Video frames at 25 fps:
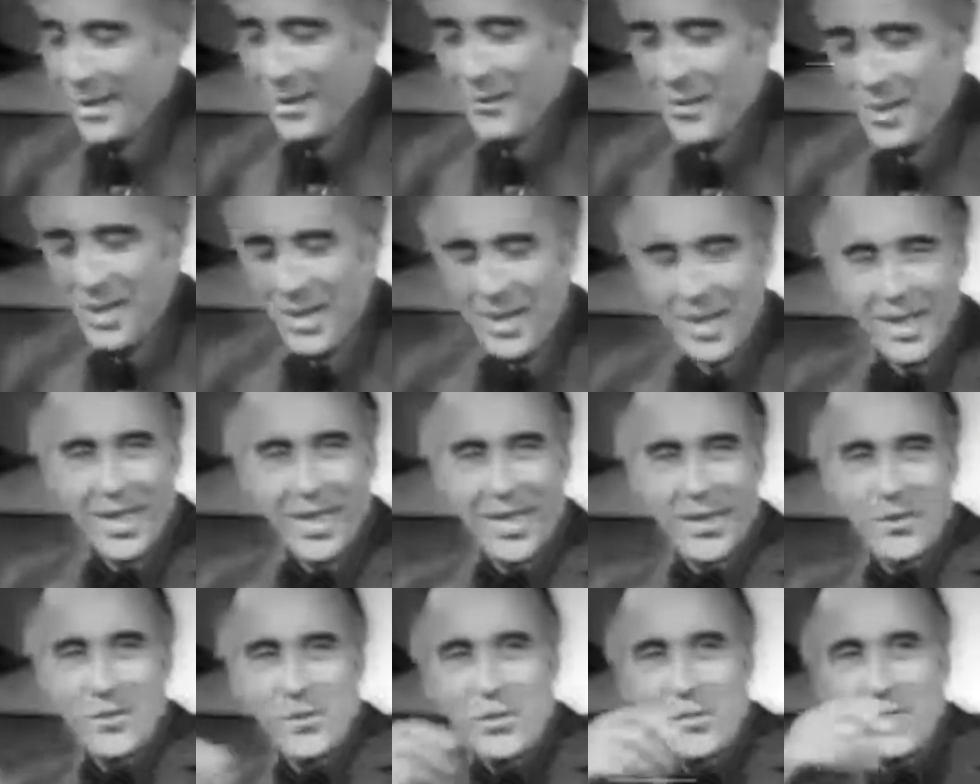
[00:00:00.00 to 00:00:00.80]
of any
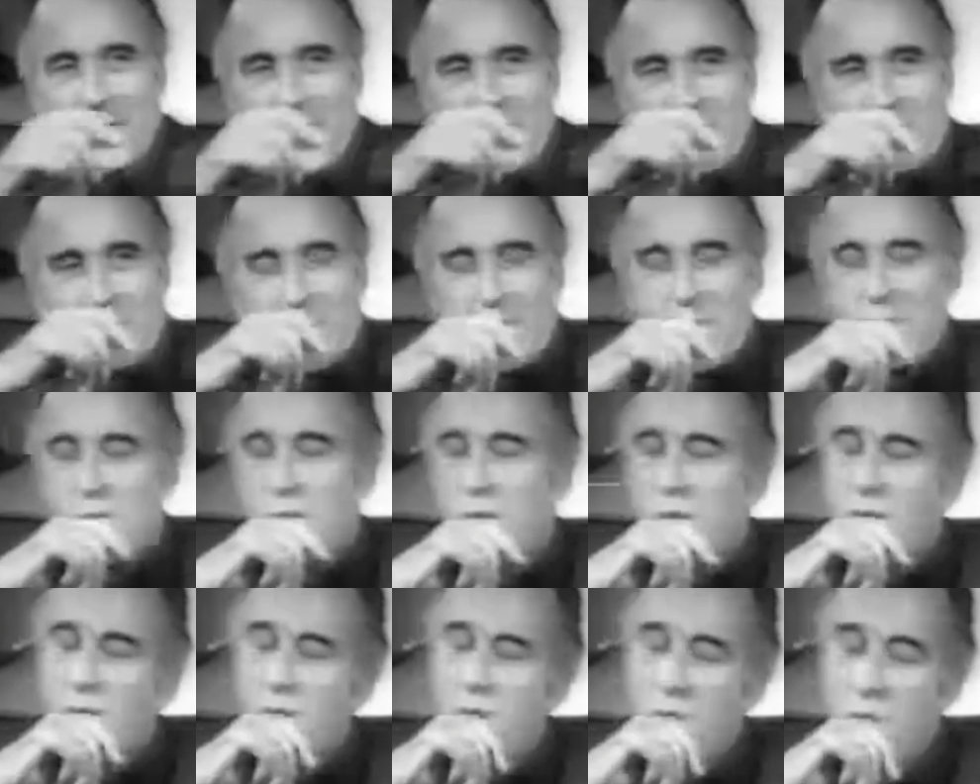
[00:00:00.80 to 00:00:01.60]
kind which feeds me this
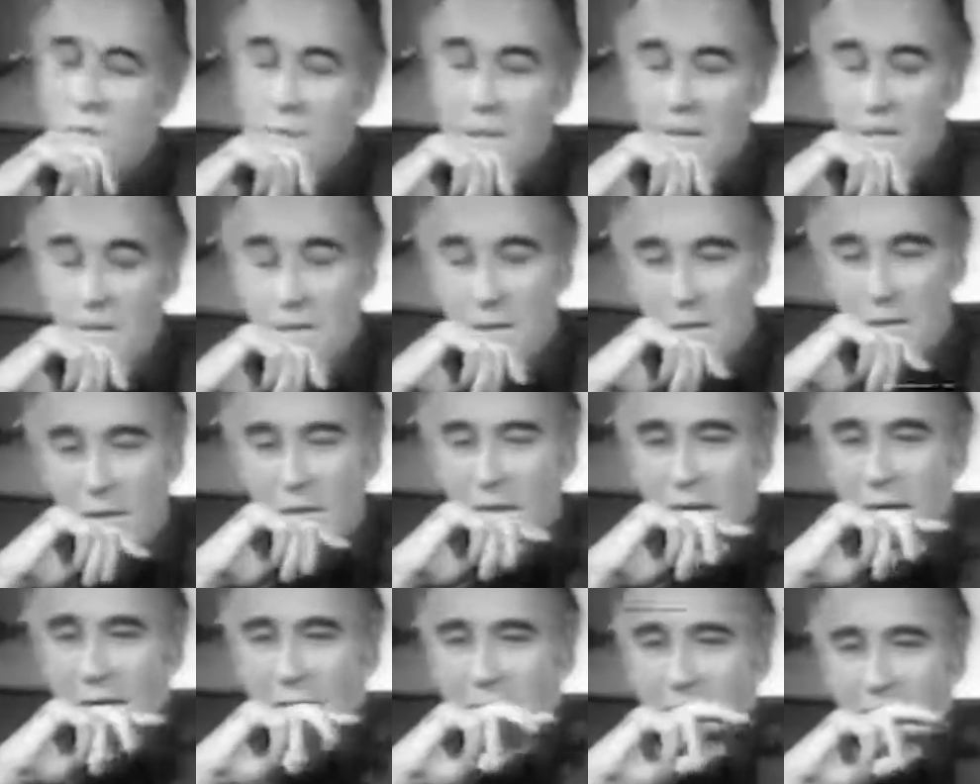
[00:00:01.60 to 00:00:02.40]
sort of information.
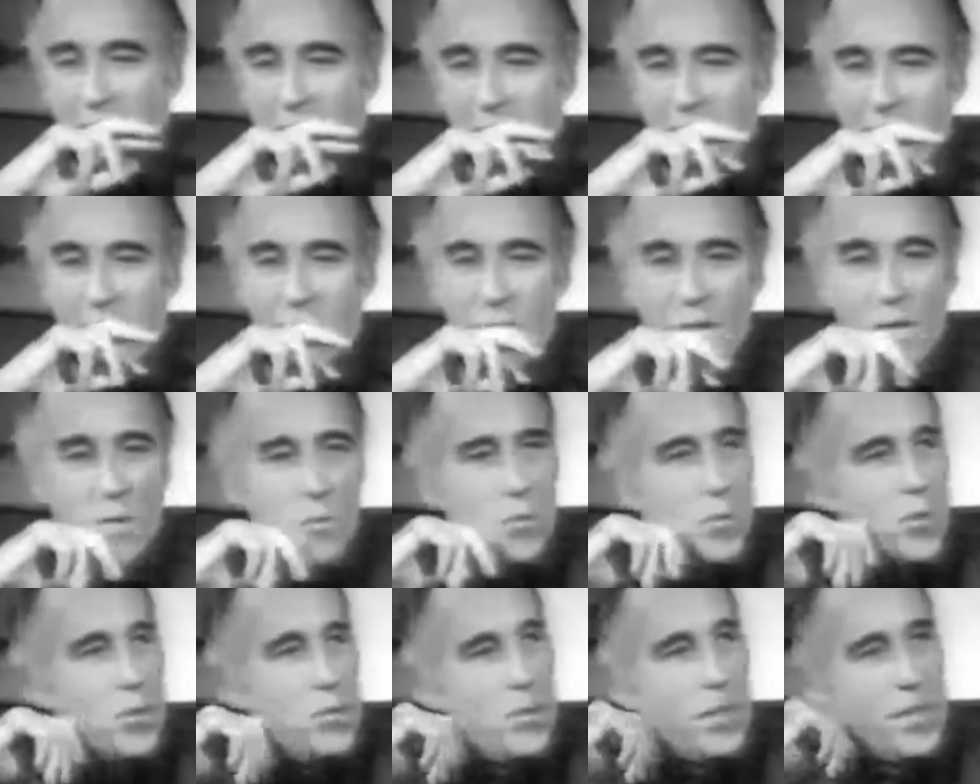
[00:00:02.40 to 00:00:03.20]
I know no
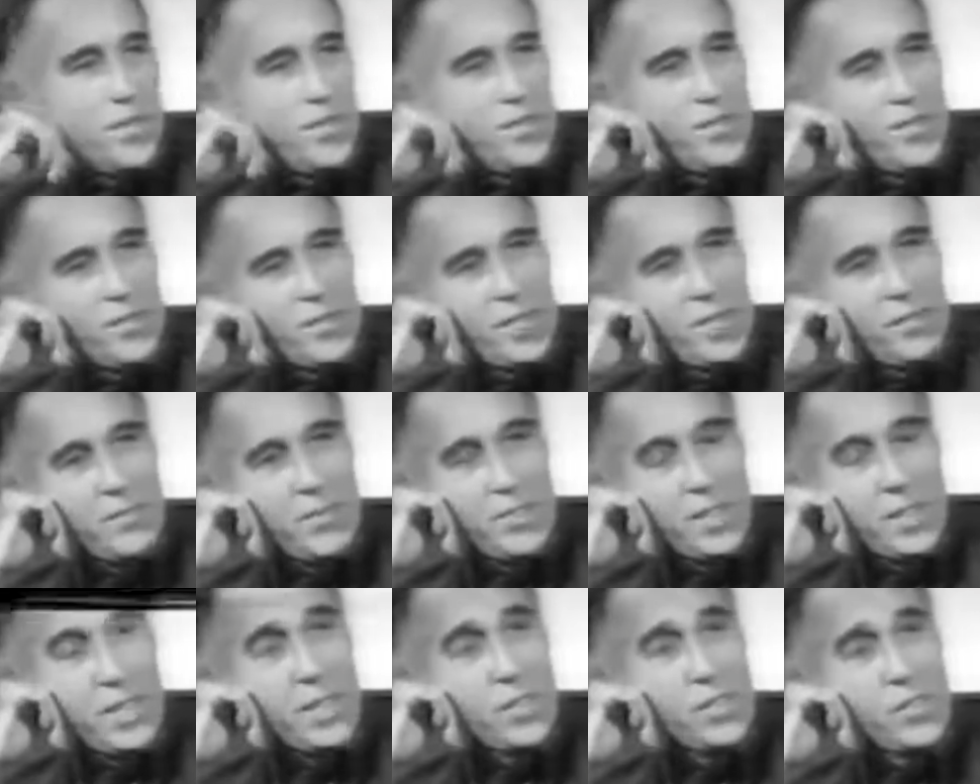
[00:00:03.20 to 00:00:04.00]
more about it than
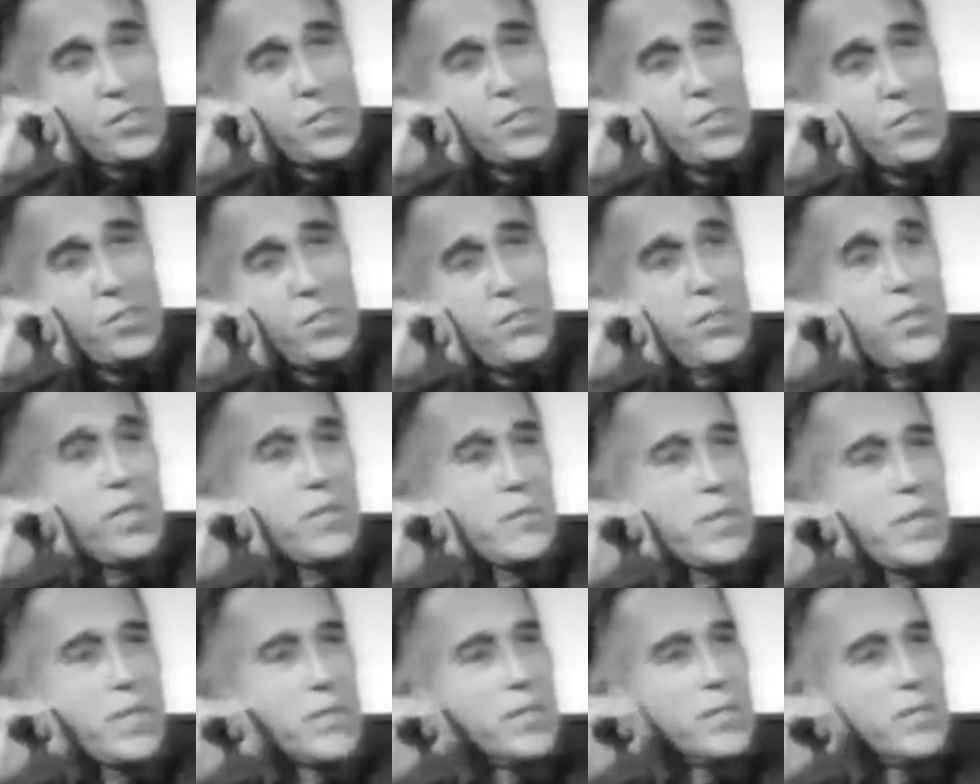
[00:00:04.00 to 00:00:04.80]
anybody else who can
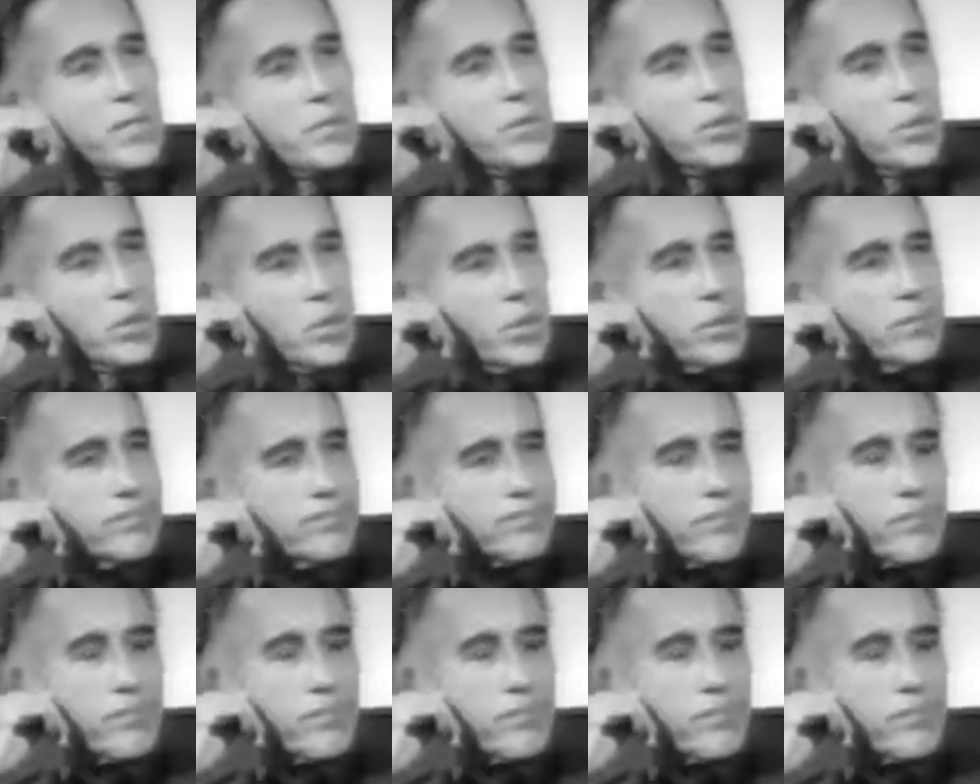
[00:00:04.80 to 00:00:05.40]
read about it in the book.